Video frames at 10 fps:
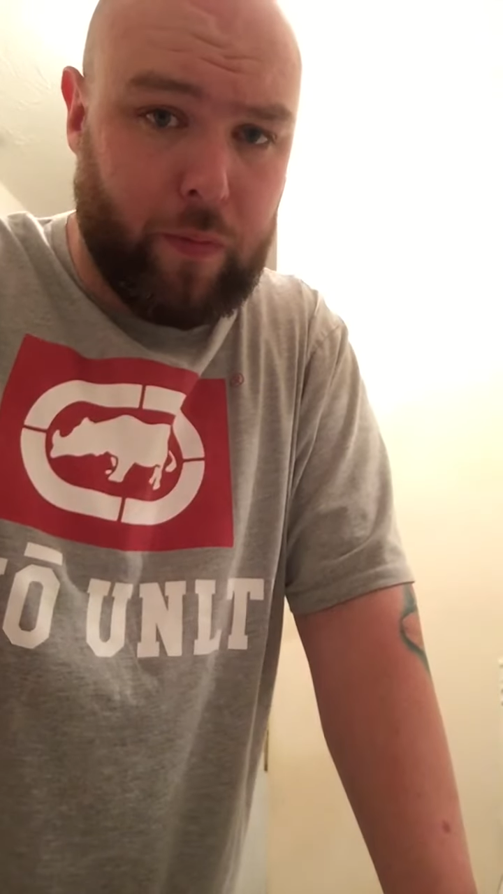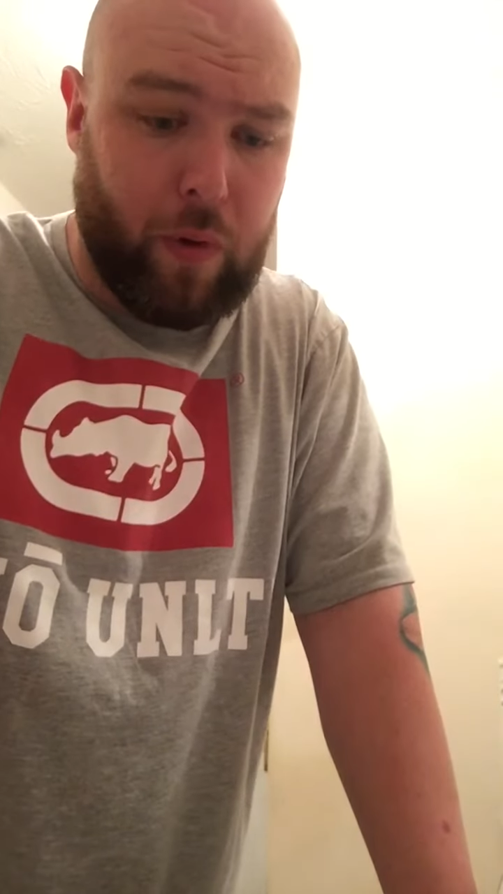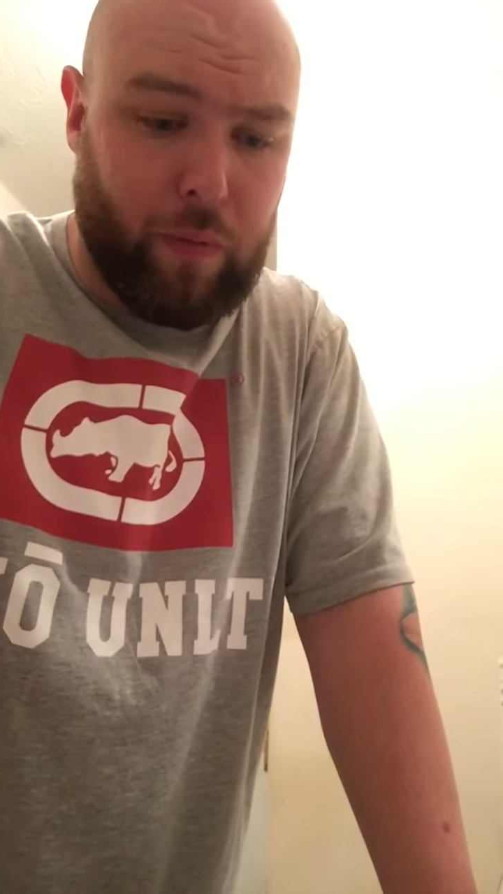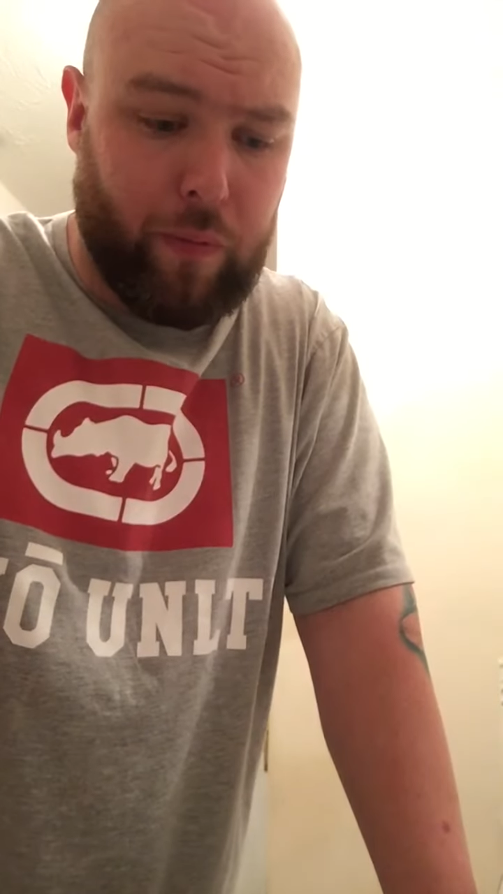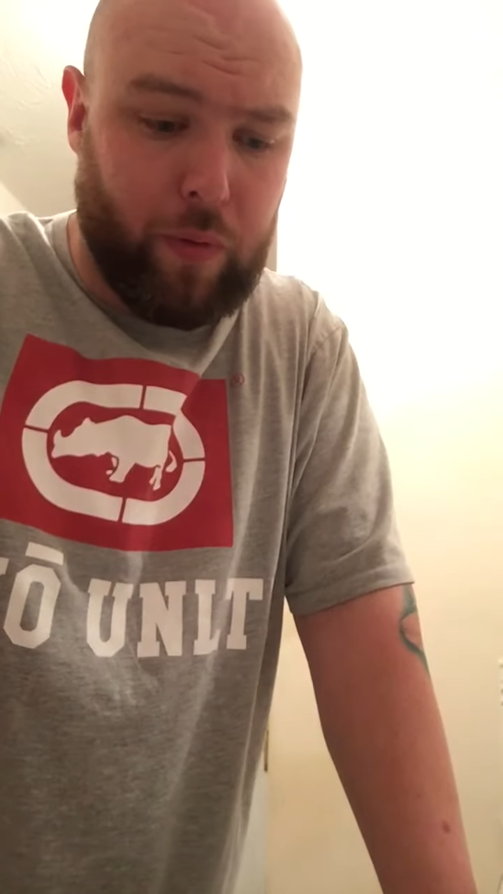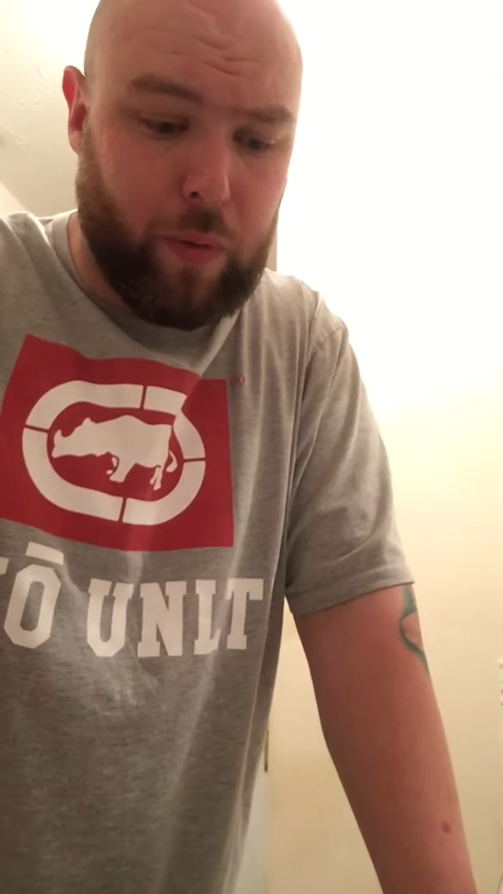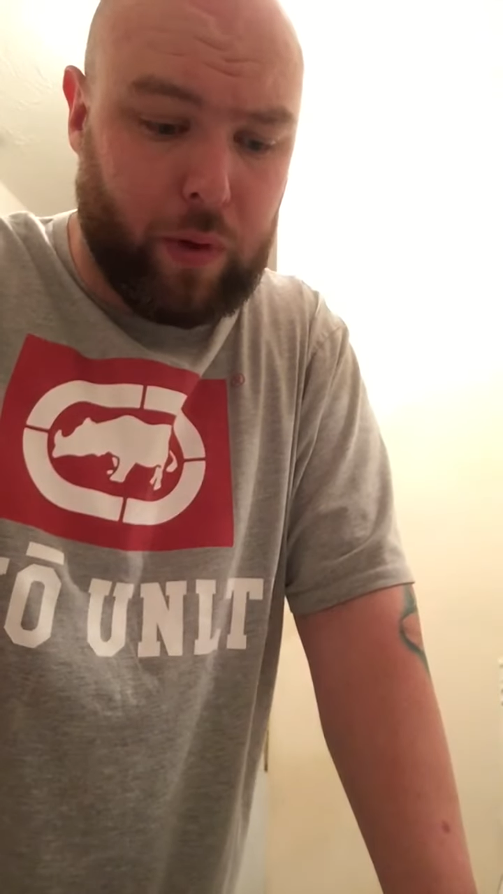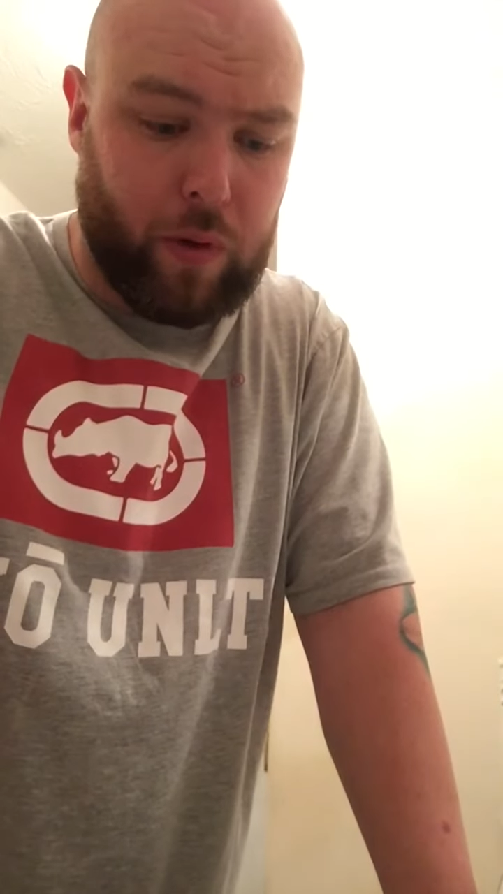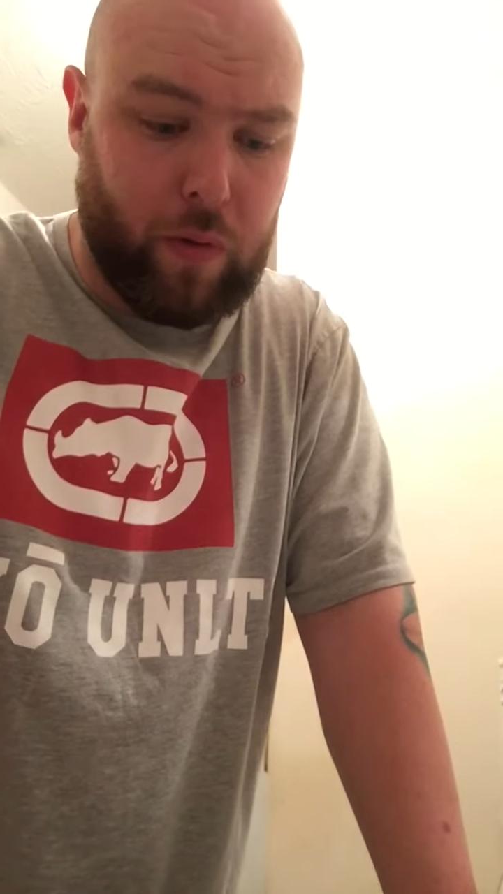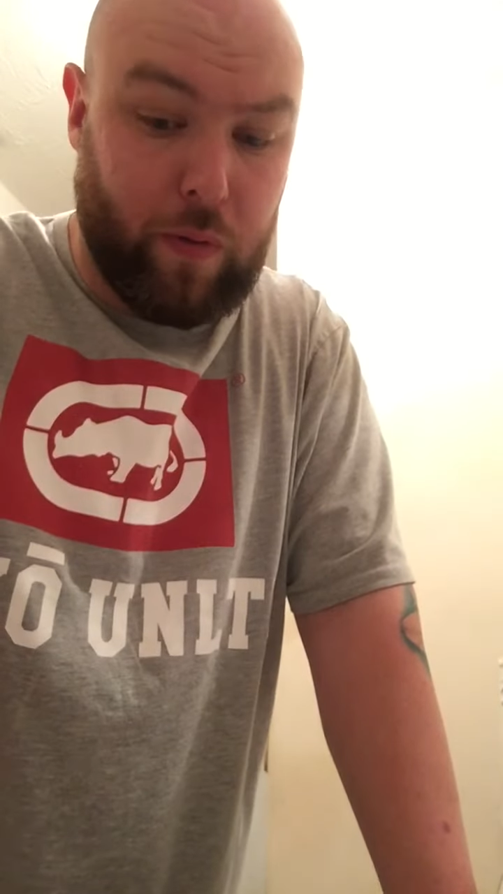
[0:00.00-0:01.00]
run through
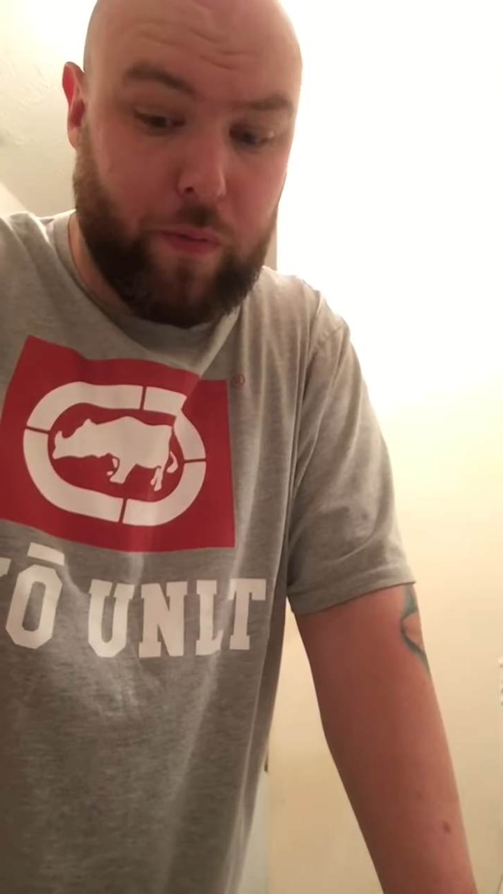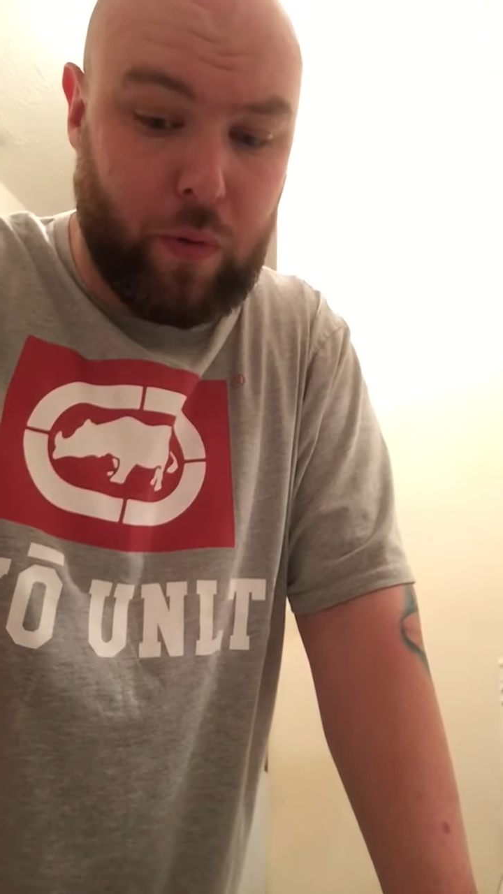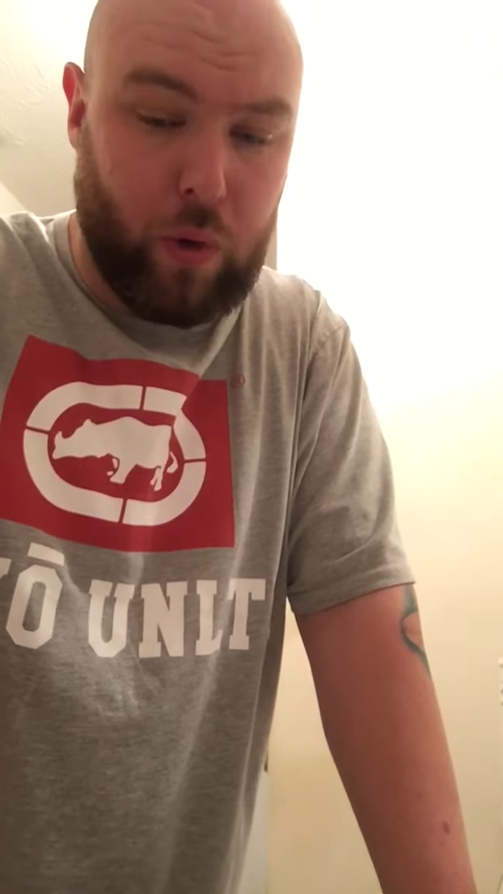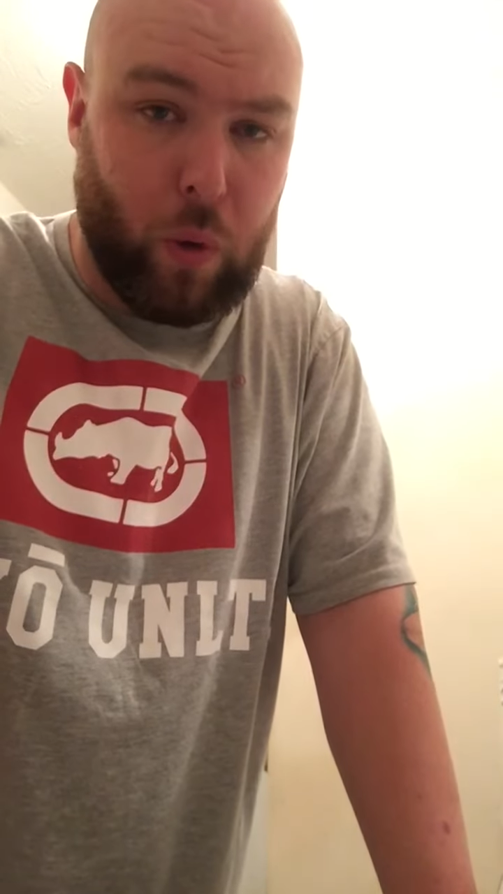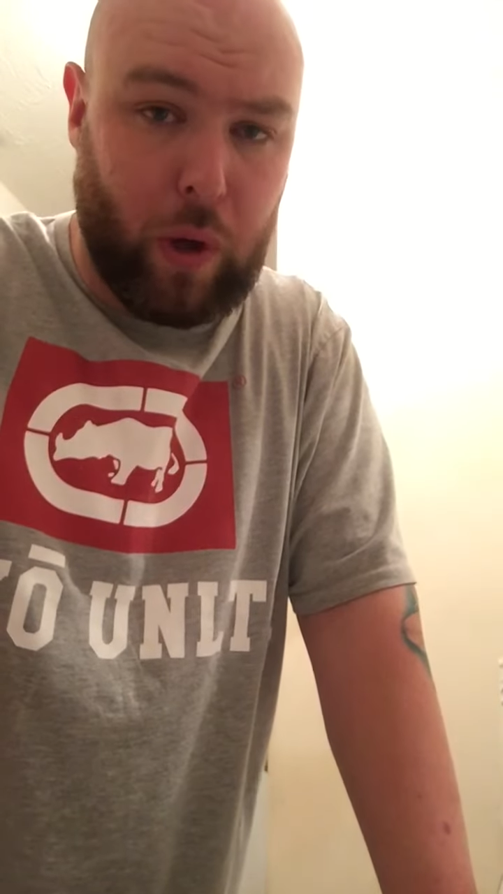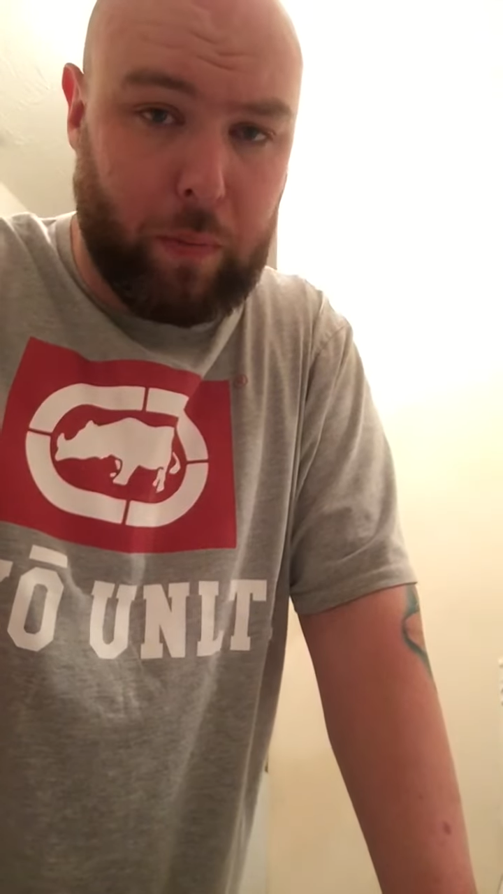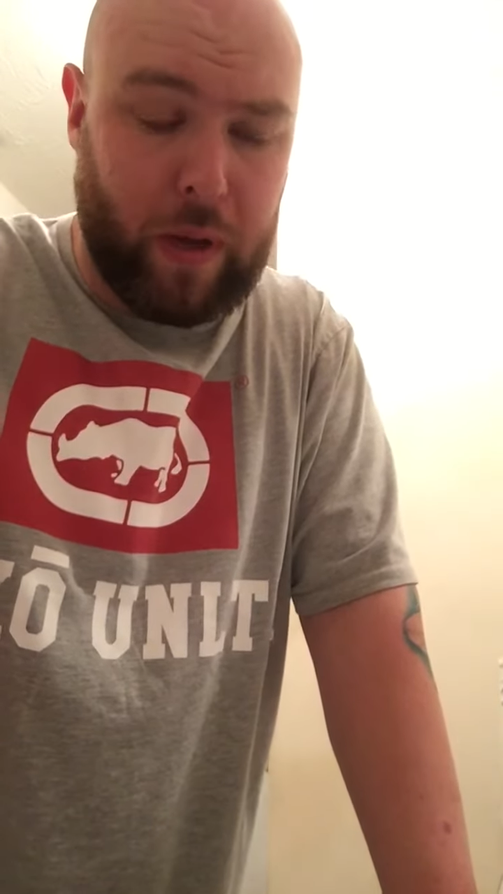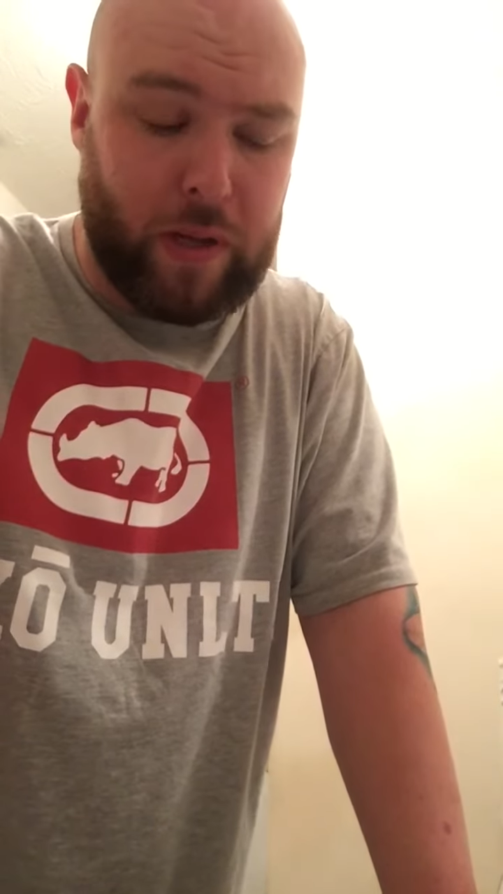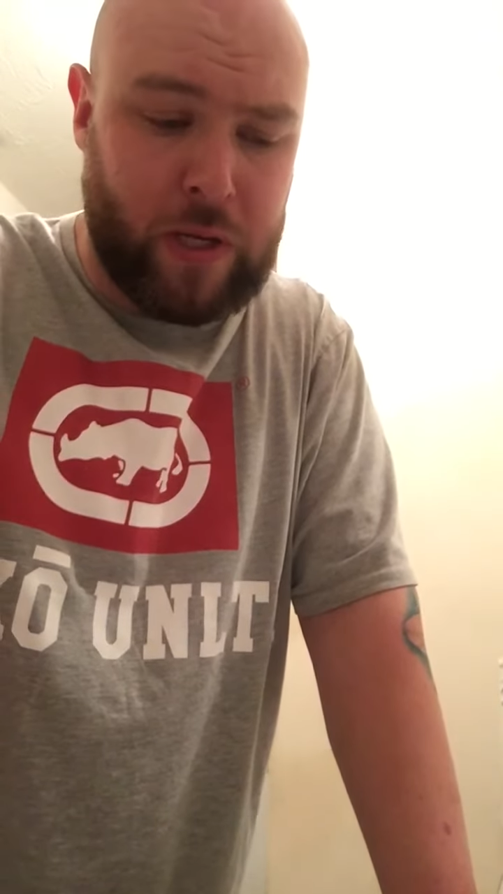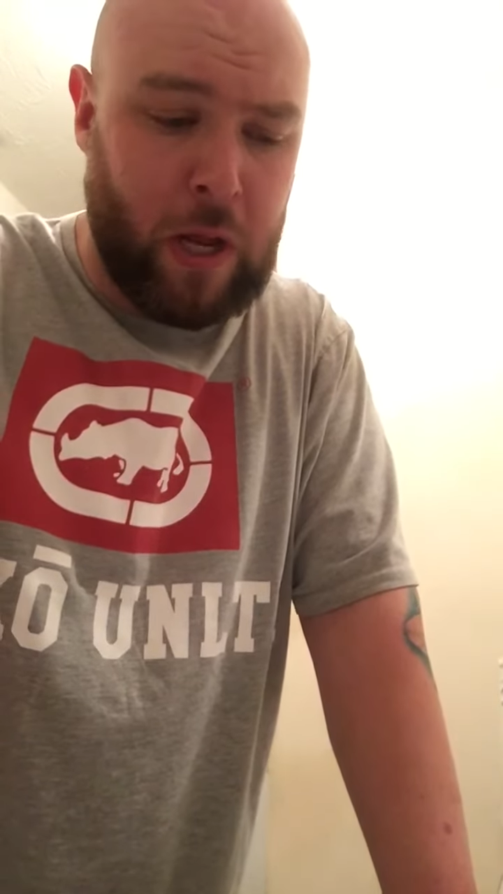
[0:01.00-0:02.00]
a few quick
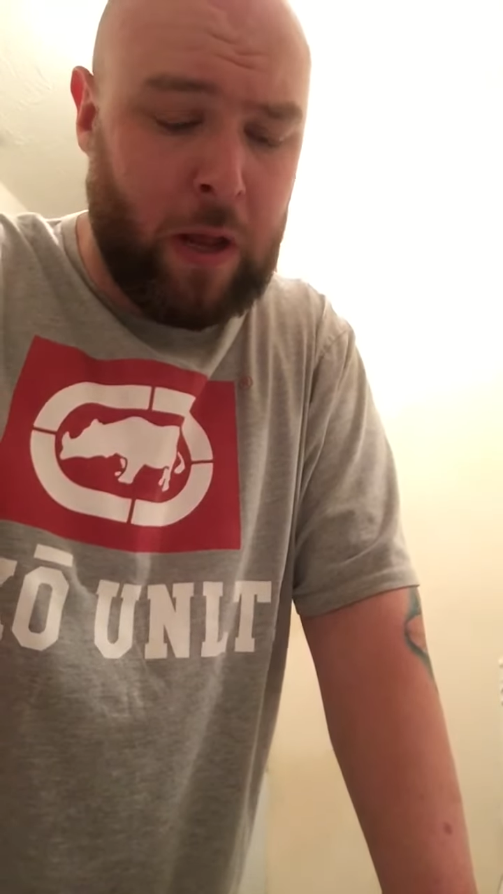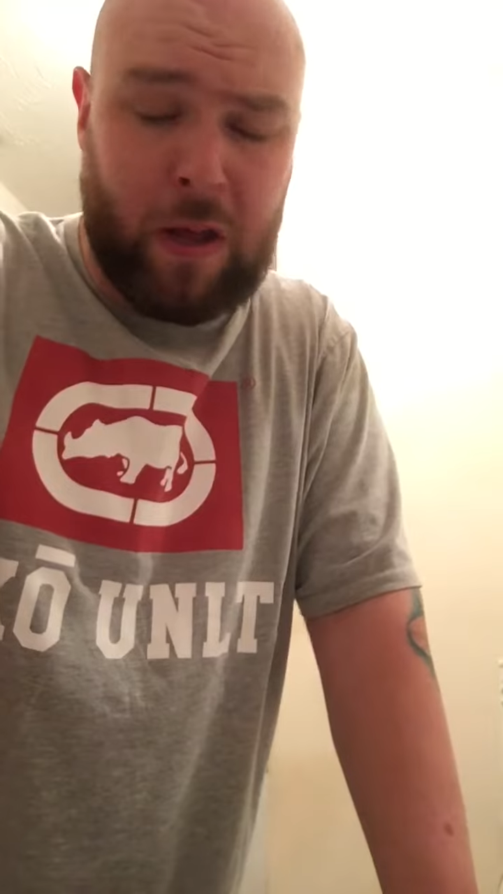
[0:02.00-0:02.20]
bits.